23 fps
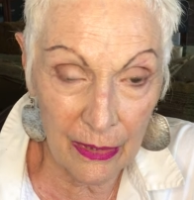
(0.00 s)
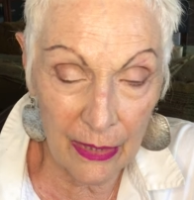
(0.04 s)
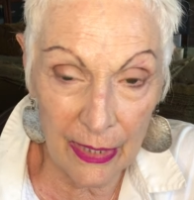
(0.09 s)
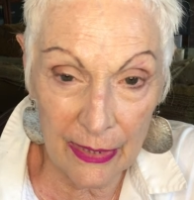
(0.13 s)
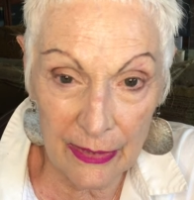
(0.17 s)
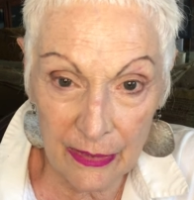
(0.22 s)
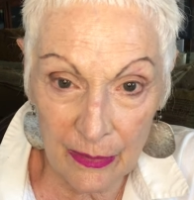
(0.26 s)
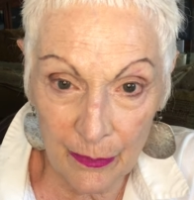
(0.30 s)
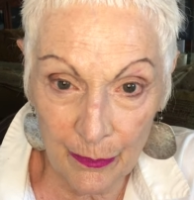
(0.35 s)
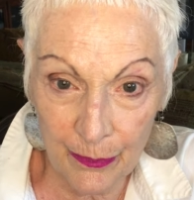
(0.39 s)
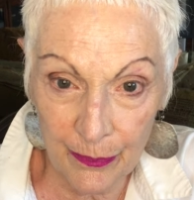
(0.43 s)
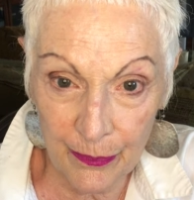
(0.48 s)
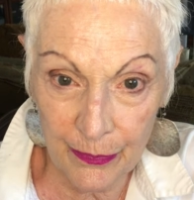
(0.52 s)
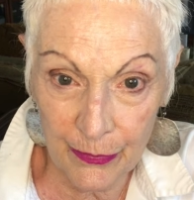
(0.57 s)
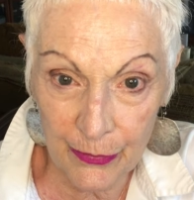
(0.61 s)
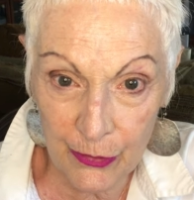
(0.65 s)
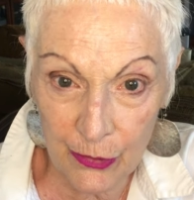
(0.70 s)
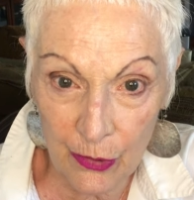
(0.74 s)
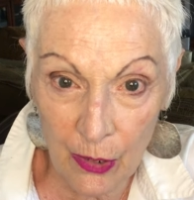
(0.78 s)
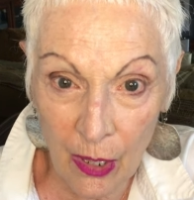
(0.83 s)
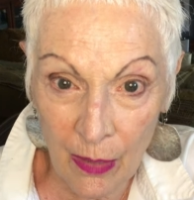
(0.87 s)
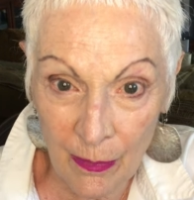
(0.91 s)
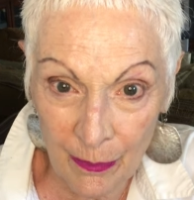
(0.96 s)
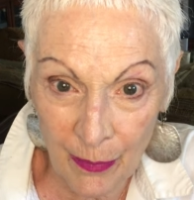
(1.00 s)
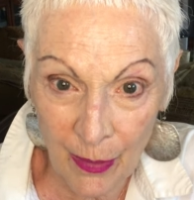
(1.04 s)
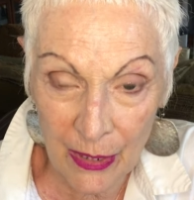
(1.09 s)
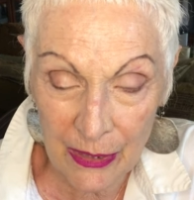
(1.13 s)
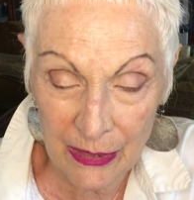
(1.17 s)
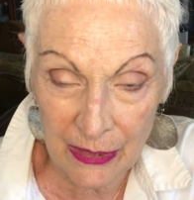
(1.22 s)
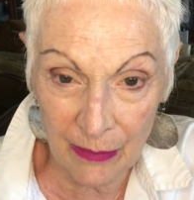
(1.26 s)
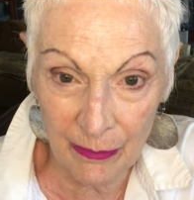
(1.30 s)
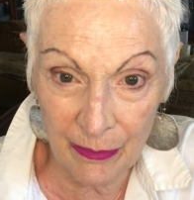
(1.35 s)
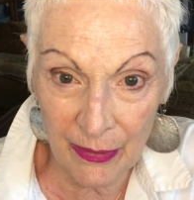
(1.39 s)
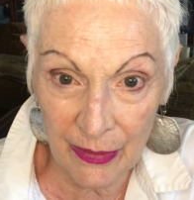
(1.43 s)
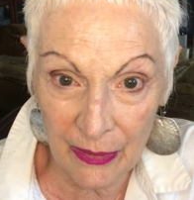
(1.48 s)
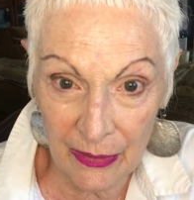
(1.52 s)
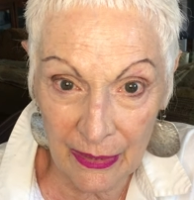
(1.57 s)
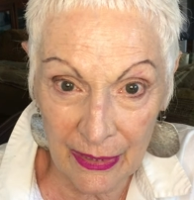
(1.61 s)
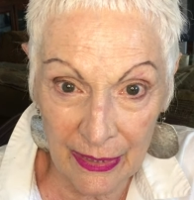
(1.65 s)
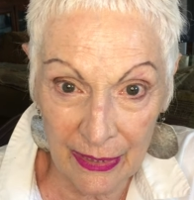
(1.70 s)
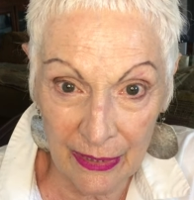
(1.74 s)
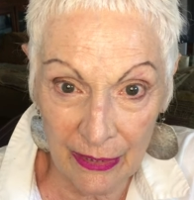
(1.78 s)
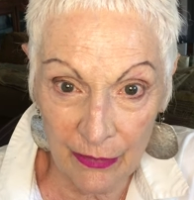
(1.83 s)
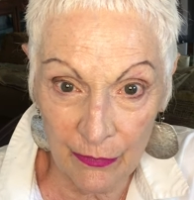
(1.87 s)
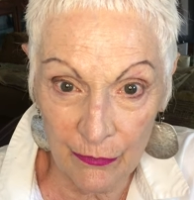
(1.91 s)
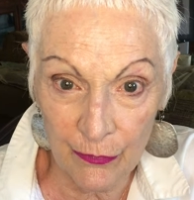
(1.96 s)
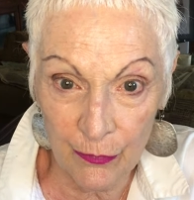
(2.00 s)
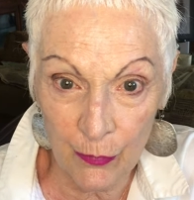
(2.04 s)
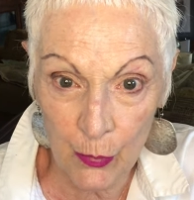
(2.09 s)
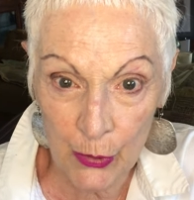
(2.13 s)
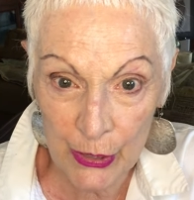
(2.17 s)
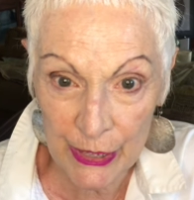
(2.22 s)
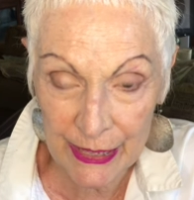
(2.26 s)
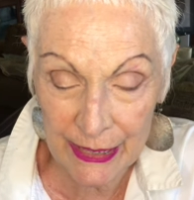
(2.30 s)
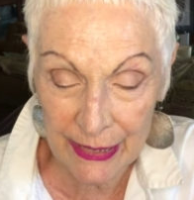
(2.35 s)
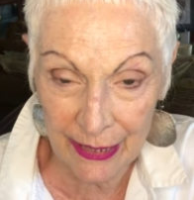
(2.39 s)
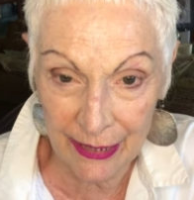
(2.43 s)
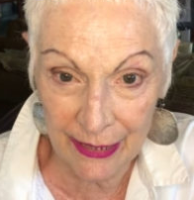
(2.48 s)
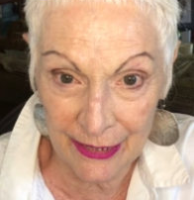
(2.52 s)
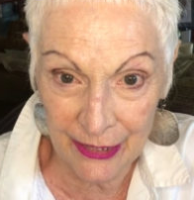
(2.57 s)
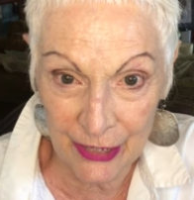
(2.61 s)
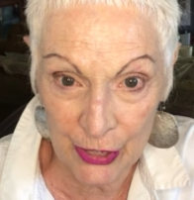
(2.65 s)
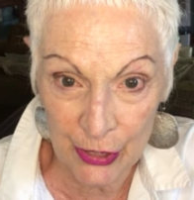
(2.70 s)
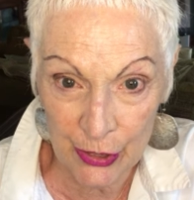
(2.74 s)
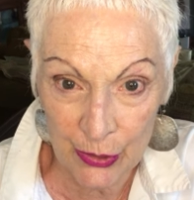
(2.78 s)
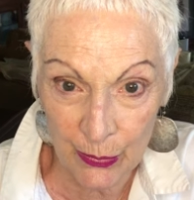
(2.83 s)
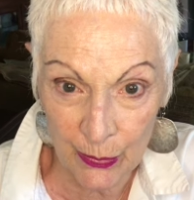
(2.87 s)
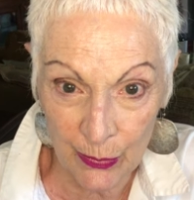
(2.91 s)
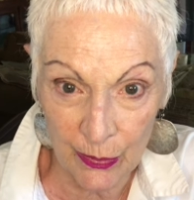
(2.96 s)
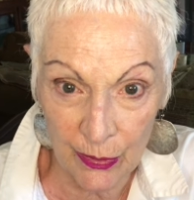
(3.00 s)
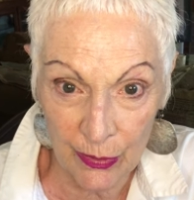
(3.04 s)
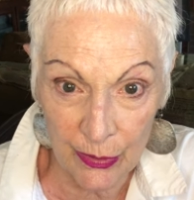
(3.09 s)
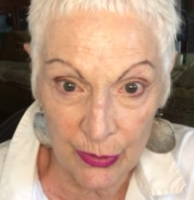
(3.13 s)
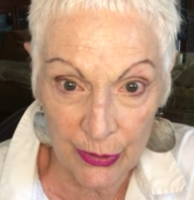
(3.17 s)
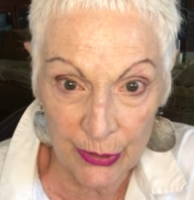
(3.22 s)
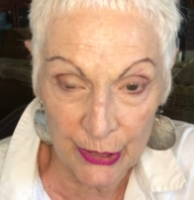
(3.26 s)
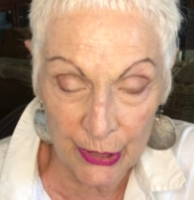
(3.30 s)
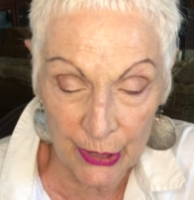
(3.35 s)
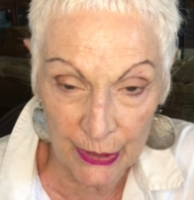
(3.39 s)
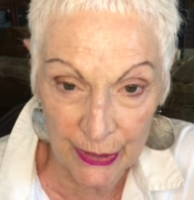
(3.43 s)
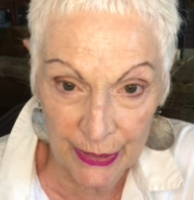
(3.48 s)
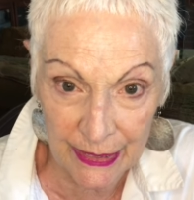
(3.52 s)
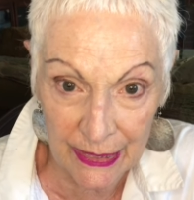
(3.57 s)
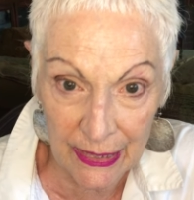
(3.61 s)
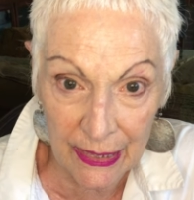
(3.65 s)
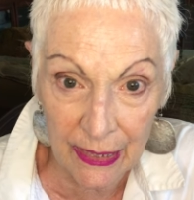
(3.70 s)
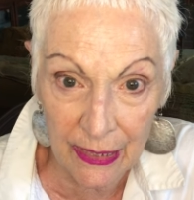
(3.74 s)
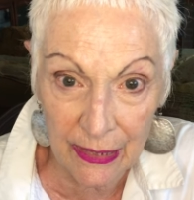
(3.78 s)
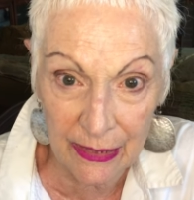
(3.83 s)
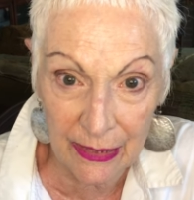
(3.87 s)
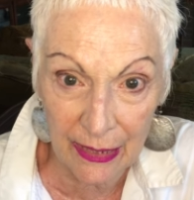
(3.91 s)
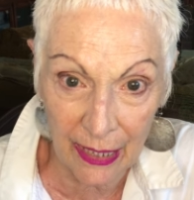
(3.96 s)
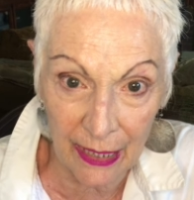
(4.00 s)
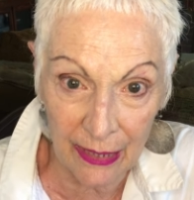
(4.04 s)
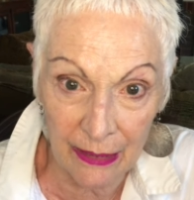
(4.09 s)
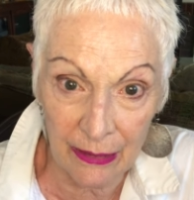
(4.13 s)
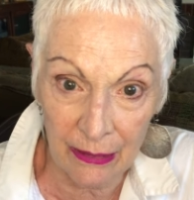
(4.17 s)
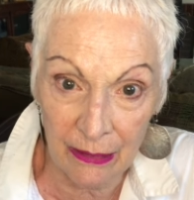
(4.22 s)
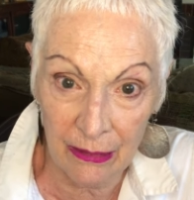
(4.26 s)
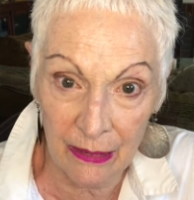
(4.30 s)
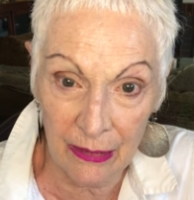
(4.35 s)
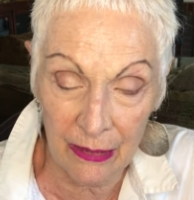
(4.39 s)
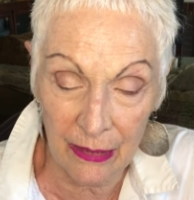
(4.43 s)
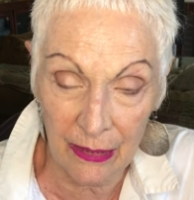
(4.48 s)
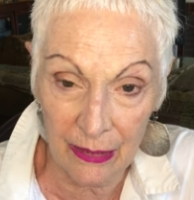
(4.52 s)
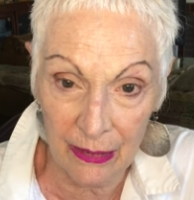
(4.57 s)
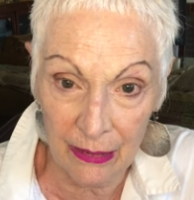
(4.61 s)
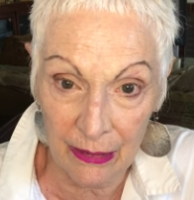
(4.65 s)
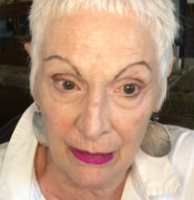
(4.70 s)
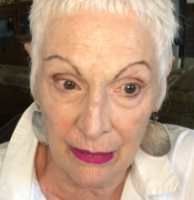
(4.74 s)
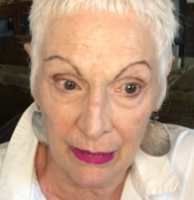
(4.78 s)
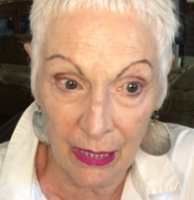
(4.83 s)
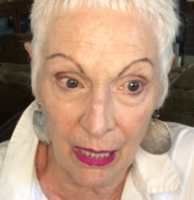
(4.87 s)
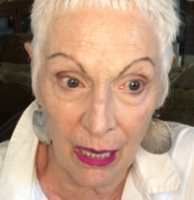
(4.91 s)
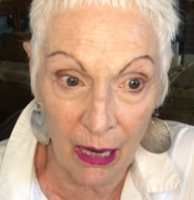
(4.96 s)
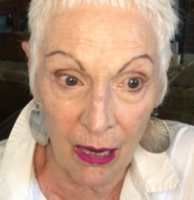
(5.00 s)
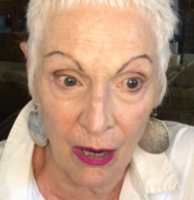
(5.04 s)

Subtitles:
it's a strong possibility that 4 senators will lose their seat, and the